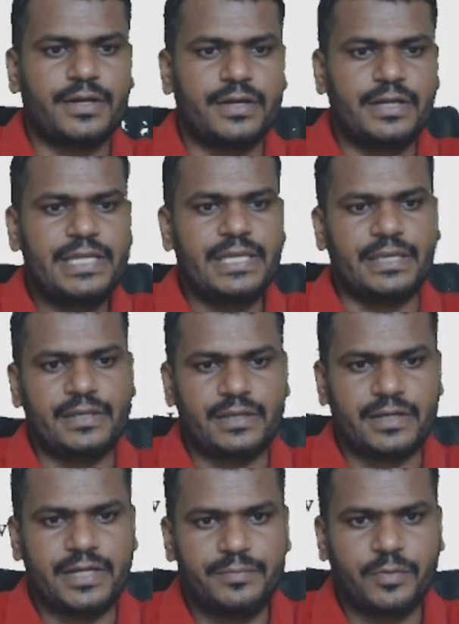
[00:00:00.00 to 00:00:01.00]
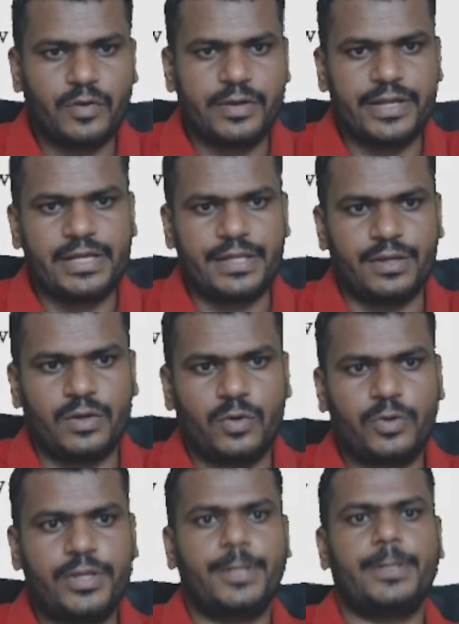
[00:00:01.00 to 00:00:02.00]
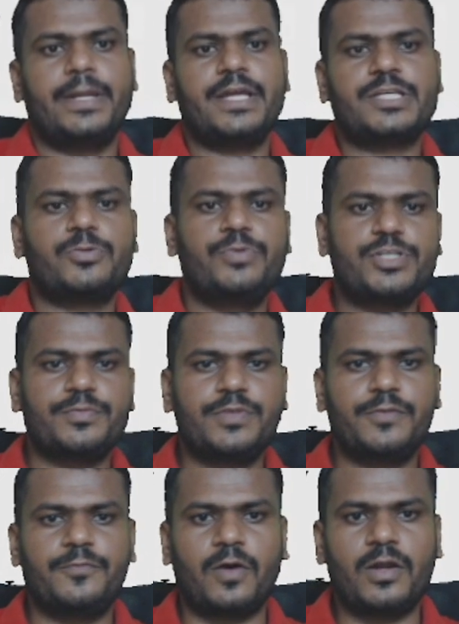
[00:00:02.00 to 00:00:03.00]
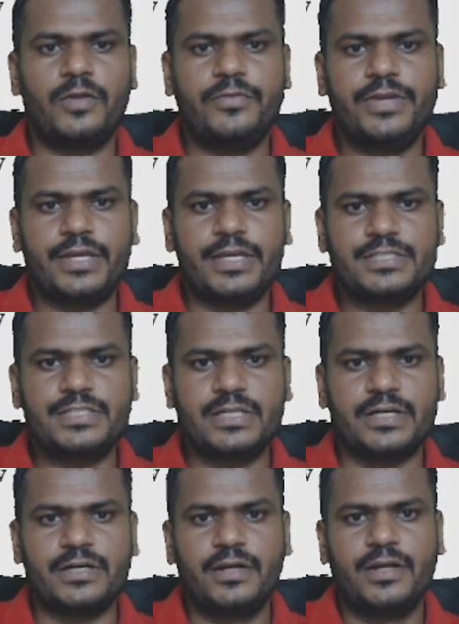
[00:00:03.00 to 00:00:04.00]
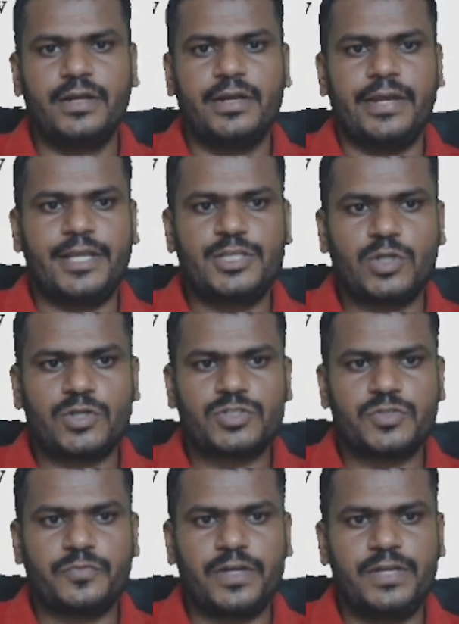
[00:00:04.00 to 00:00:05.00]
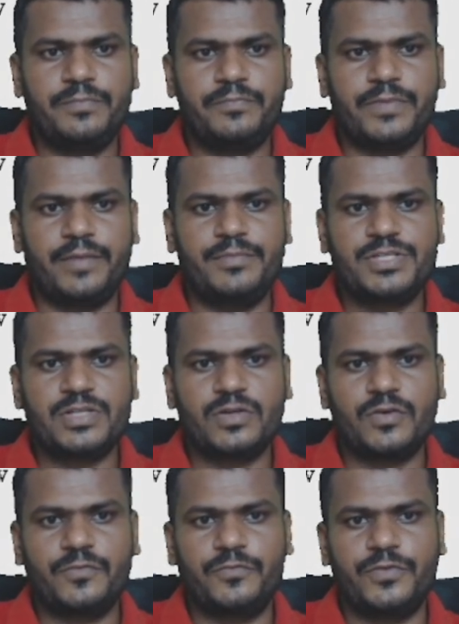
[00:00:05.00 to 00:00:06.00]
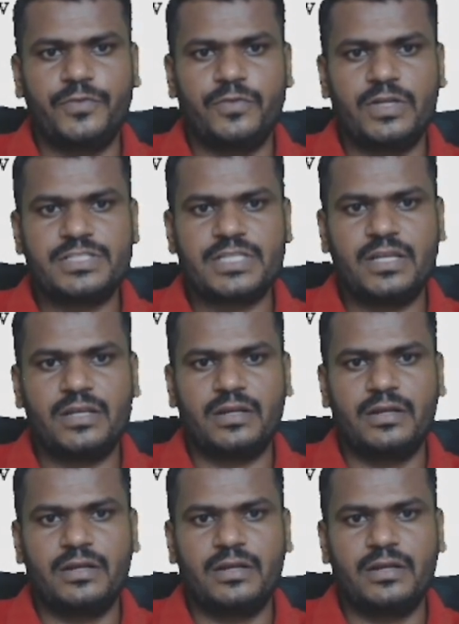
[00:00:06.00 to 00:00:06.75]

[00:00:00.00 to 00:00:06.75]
D for Delhi. Okay, next, which of the following is the exhaust pipe emission of fuel cell